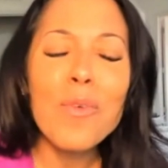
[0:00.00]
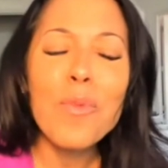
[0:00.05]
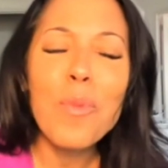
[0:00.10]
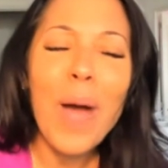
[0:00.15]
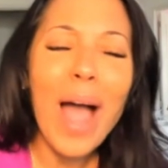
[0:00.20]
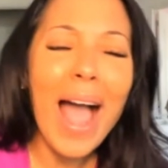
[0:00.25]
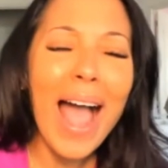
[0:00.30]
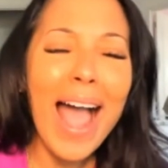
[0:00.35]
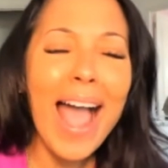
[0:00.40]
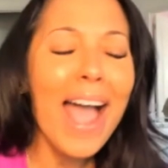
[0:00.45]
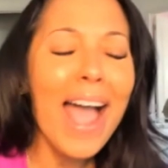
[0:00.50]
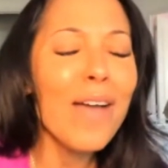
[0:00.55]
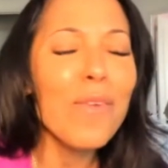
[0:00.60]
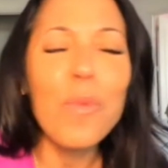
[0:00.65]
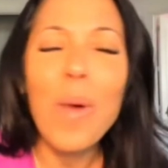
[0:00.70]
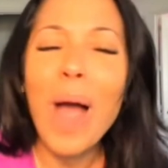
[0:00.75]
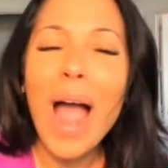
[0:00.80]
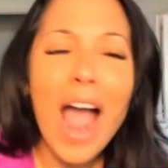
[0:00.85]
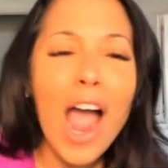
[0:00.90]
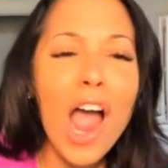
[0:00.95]

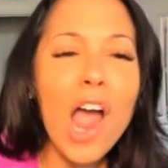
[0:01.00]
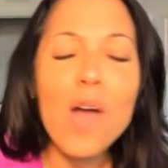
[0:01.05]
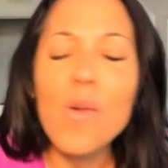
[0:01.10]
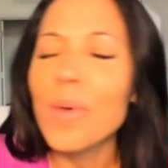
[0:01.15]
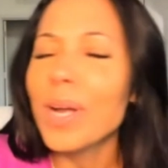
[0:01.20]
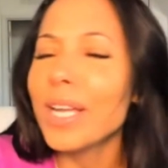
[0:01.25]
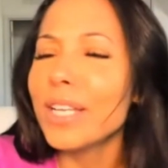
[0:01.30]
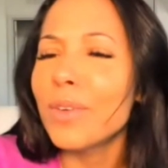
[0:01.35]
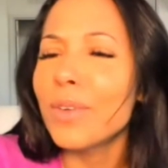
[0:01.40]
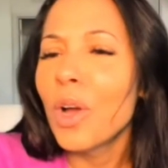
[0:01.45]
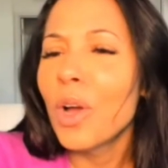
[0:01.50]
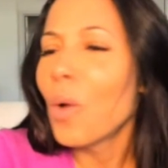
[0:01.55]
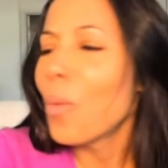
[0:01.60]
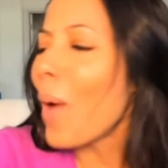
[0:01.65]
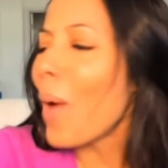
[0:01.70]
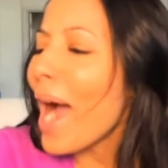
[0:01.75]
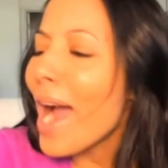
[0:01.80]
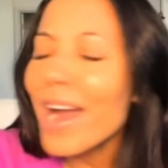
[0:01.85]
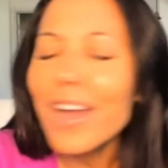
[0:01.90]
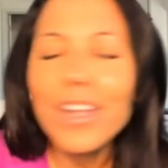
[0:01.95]
Why
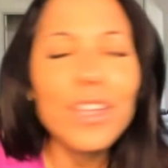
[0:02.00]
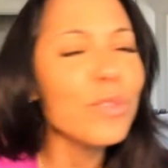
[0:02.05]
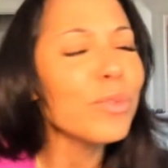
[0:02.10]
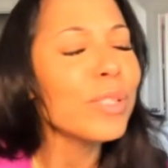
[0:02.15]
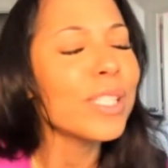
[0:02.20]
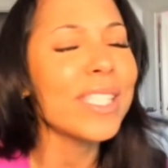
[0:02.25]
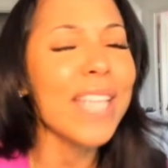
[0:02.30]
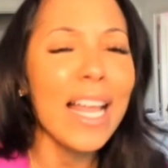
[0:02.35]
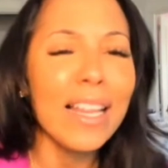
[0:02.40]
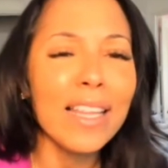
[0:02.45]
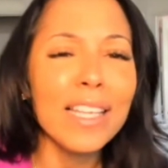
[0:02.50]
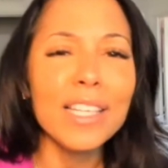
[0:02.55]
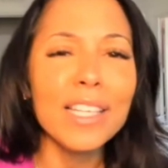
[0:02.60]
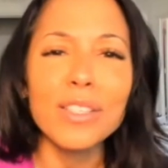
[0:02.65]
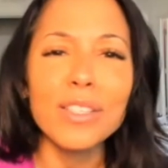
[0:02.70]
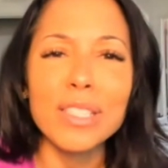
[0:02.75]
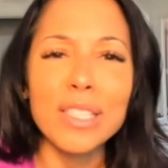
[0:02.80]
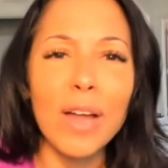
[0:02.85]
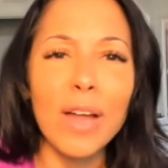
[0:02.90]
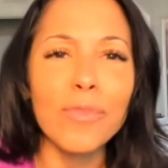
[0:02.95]
are you selling
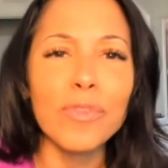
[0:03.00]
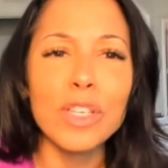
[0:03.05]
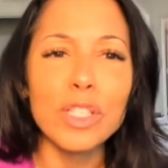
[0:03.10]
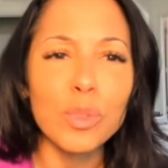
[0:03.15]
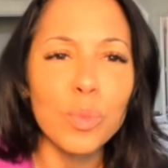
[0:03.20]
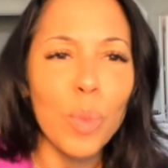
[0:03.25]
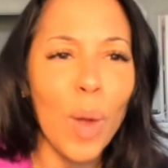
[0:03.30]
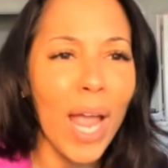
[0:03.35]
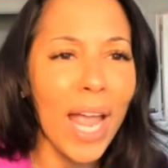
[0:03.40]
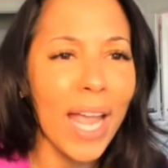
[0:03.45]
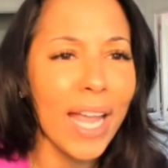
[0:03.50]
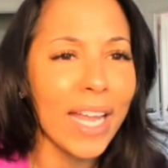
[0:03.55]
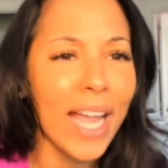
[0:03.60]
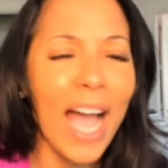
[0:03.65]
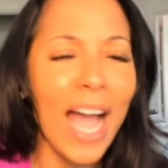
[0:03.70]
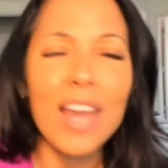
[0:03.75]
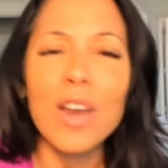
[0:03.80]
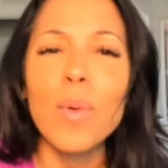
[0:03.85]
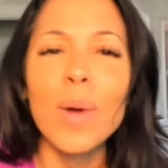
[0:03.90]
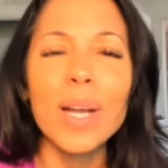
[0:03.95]
yourself this way?
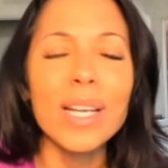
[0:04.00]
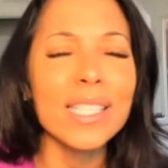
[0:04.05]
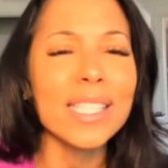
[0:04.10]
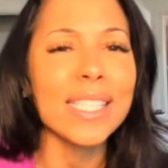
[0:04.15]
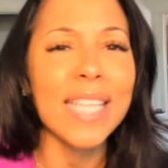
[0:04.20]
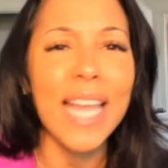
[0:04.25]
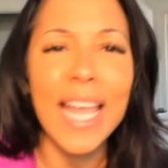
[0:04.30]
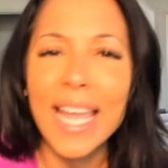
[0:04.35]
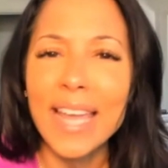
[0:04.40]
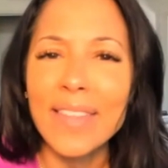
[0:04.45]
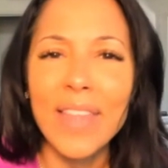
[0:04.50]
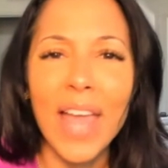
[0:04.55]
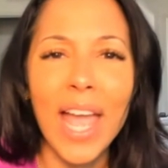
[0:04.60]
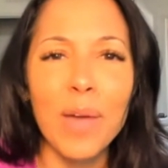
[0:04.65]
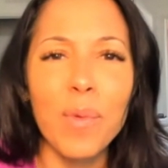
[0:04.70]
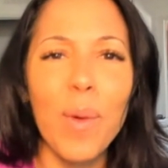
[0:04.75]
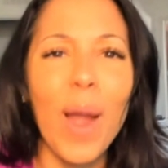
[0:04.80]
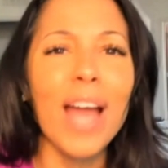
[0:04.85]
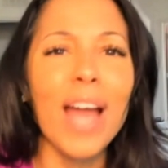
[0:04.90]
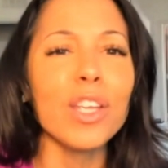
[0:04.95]
I don't understand that.
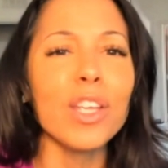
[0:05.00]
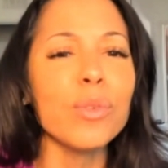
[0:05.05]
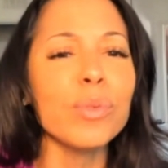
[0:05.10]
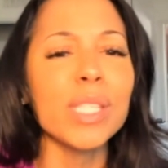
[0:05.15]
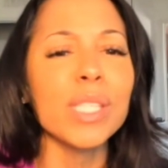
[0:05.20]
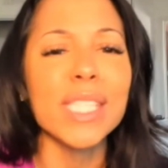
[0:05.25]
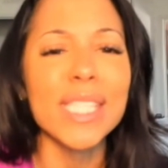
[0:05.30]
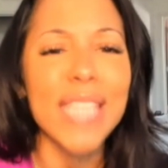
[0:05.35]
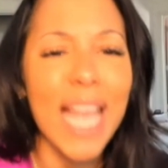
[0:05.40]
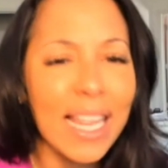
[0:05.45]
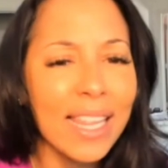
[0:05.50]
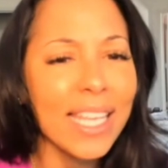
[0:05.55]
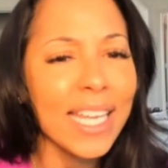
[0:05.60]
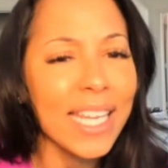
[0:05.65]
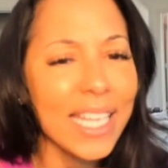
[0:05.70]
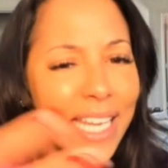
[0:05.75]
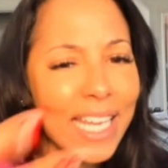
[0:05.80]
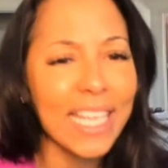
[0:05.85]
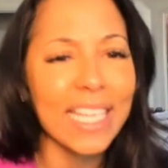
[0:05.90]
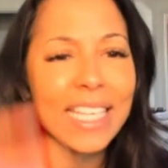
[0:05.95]
Why are you
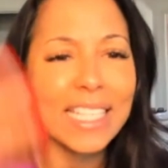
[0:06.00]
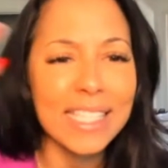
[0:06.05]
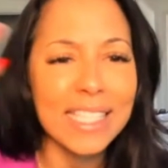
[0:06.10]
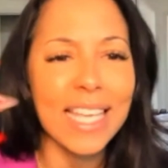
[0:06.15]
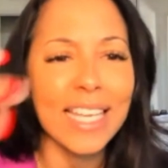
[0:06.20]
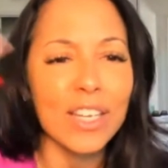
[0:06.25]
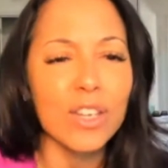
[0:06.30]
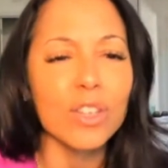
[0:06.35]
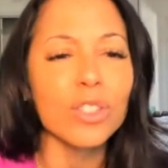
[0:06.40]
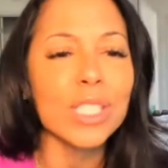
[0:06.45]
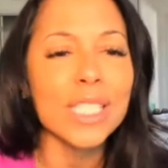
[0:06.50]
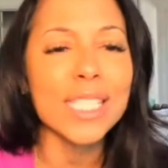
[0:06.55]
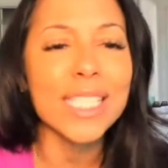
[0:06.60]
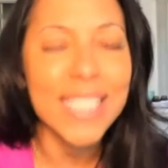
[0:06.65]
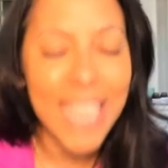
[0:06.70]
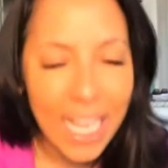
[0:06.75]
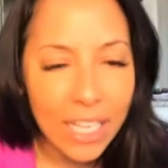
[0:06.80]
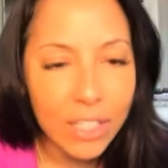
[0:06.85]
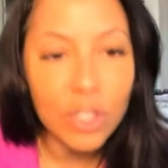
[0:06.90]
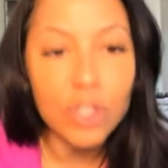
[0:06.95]
selling it? It's like you're
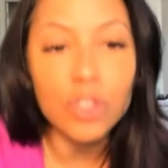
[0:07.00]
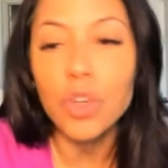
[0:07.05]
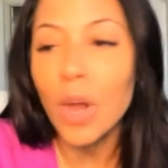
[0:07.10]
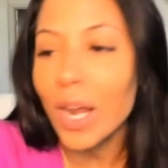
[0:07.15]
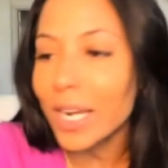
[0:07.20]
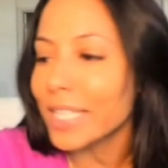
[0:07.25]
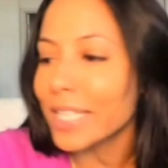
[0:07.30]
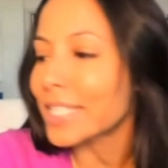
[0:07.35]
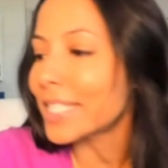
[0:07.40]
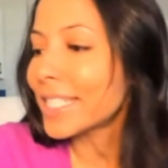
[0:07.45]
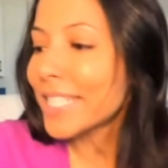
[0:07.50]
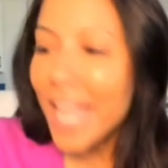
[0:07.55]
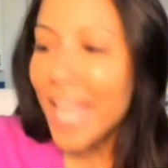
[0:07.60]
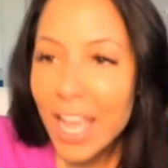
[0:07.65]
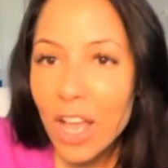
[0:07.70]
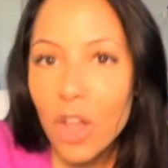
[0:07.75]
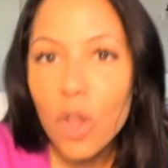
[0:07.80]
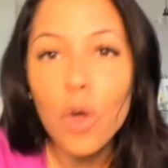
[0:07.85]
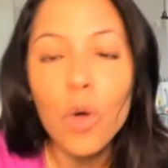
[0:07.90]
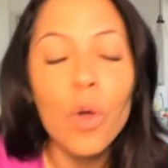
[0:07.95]
trying to
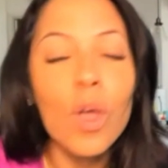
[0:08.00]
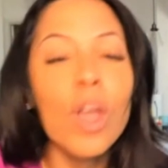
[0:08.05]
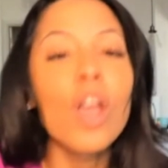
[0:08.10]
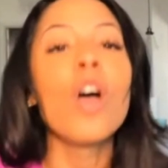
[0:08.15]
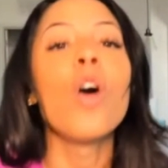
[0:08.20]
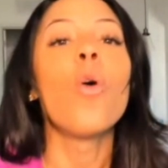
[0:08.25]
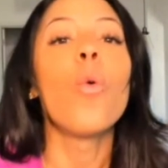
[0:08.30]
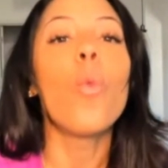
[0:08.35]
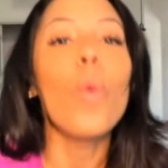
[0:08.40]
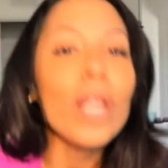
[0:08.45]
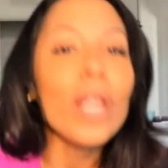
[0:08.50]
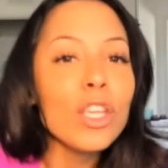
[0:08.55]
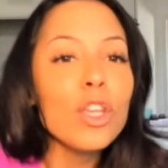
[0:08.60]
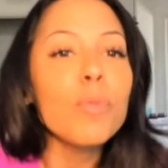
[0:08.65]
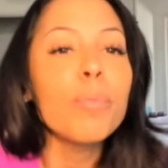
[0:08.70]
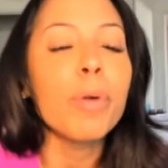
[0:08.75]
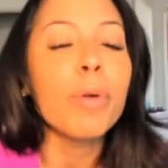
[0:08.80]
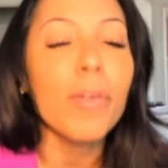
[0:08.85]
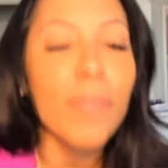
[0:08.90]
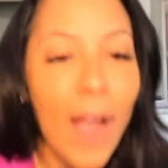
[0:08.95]
sell what you
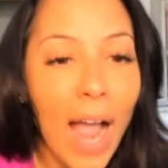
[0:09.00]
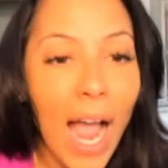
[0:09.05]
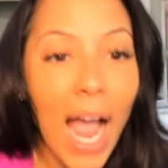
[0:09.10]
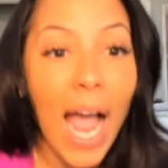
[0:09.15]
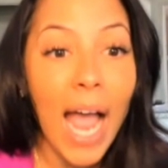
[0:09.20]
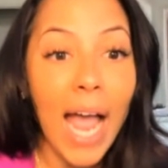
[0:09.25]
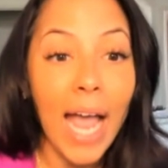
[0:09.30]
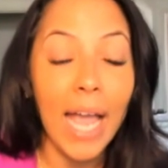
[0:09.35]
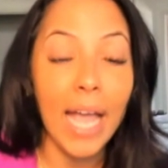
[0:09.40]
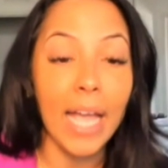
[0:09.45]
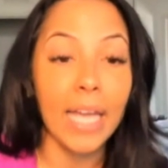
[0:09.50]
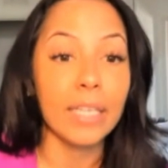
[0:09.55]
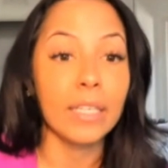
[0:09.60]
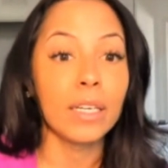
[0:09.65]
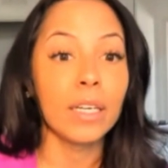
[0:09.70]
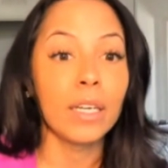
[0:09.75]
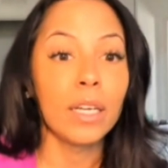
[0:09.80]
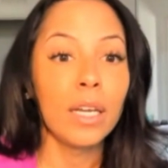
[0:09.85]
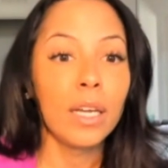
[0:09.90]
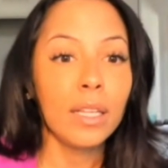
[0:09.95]
provide.
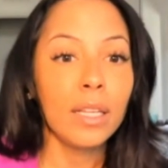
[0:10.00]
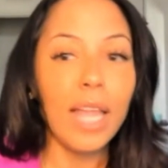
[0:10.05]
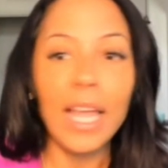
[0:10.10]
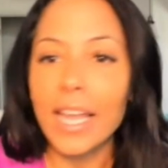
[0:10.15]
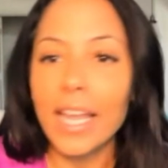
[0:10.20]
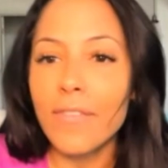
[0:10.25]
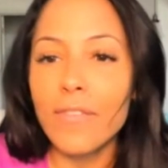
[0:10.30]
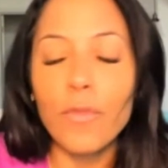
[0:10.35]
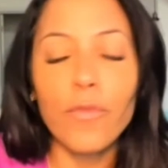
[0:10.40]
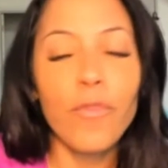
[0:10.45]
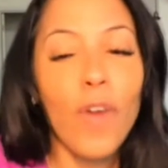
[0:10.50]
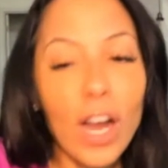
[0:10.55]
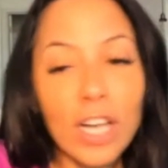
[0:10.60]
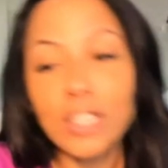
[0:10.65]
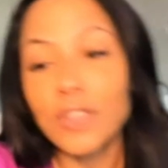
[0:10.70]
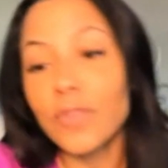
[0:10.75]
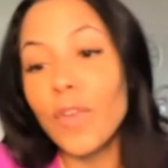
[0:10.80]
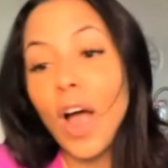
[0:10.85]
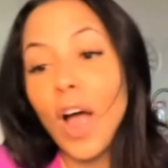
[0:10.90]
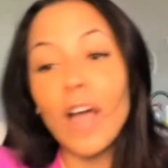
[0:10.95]
Like, first
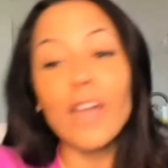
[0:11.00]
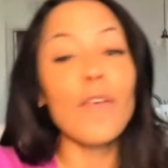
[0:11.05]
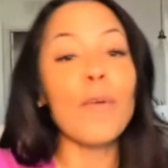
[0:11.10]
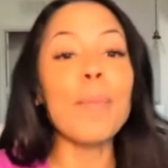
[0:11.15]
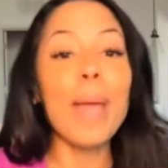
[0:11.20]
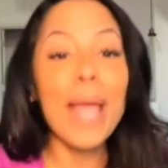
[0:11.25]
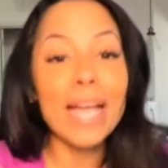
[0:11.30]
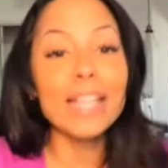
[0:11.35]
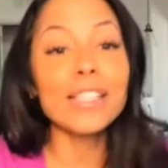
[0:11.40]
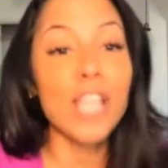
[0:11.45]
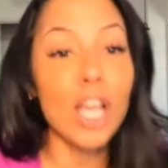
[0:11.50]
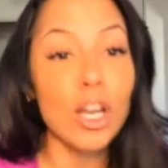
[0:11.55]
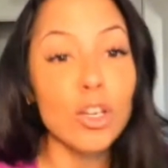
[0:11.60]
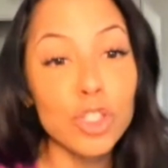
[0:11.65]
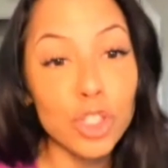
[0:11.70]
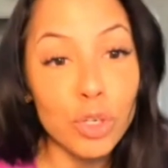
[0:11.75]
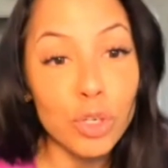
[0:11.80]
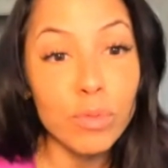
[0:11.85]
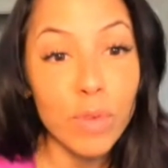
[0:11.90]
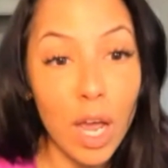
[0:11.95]
of all, if a man tells
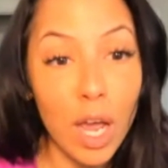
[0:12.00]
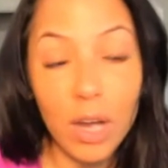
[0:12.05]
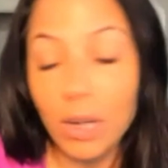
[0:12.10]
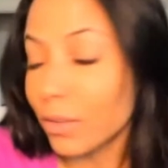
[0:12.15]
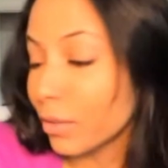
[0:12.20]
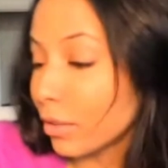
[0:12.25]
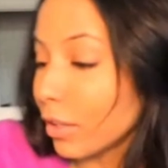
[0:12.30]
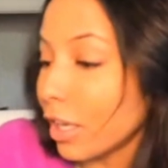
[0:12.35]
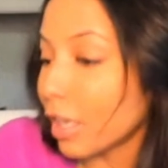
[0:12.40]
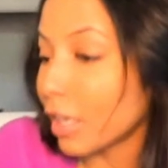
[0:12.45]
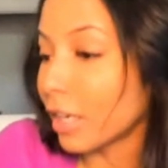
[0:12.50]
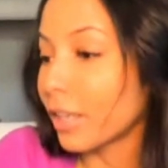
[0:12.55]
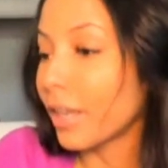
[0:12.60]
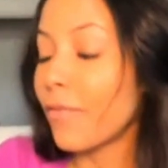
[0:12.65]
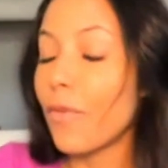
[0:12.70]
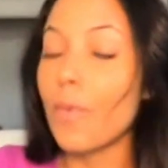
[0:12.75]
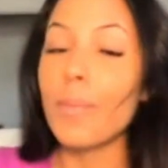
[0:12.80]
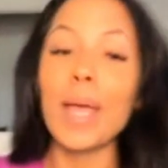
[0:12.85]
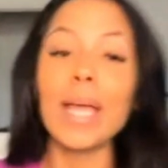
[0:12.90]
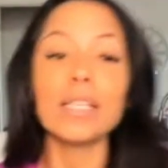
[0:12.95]
you no, look, if
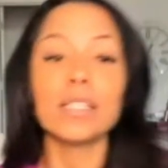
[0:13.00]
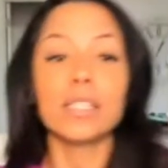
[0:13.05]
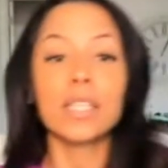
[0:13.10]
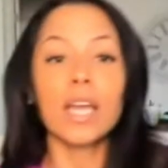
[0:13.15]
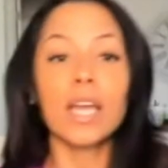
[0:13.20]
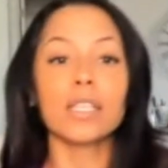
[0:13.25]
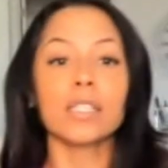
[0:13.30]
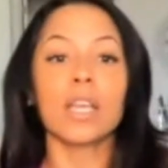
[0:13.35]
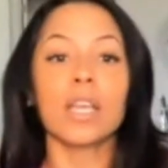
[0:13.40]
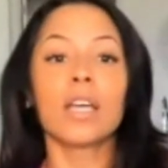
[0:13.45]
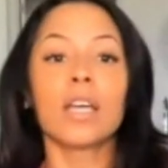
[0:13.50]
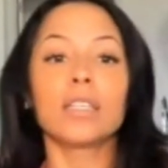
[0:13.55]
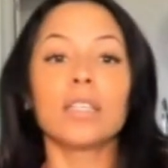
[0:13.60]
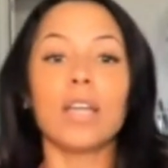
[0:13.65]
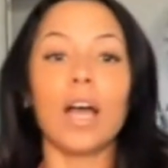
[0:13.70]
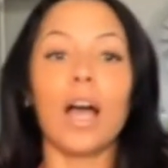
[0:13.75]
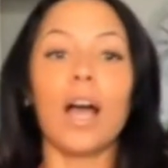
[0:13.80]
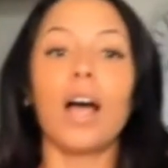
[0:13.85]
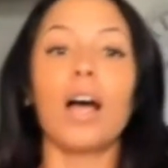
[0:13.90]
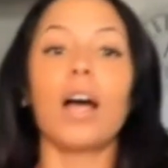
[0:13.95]
a man says,
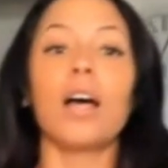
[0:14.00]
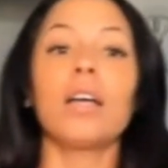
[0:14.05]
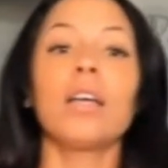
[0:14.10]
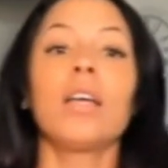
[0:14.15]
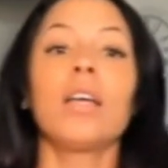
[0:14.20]
nah,